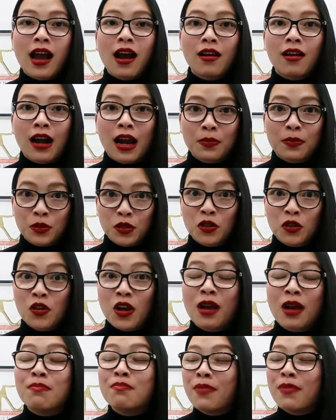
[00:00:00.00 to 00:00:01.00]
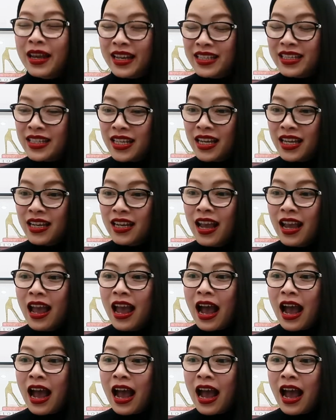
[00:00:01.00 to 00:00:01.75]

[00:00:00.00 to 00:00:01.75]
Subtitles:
are absolutely amazing.